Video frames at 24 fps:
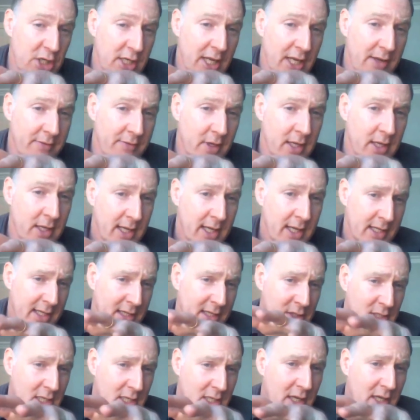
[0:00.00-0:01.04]
a
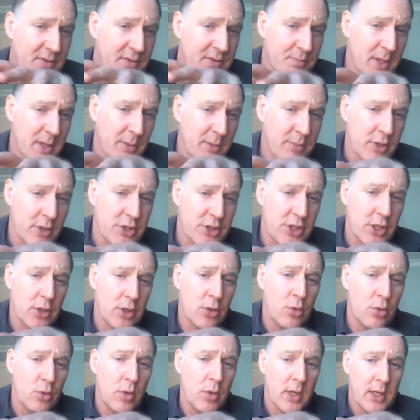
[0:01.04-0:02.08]
level of oversight
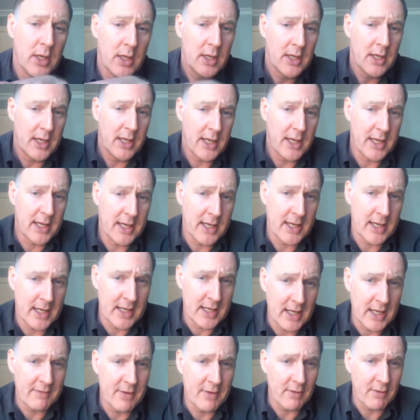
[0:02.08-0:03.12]
beyond just
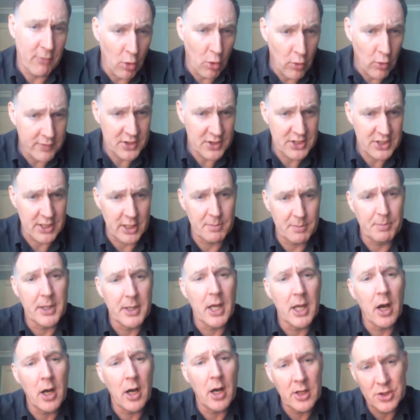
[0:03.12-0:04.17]
the technical skills
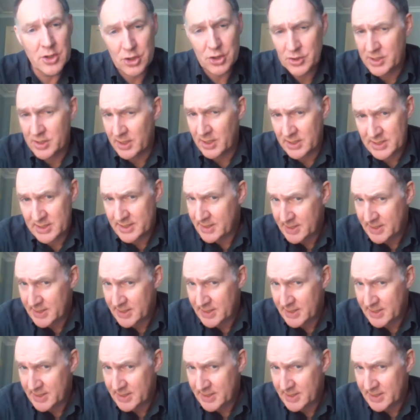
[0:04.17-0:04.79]
and expertise.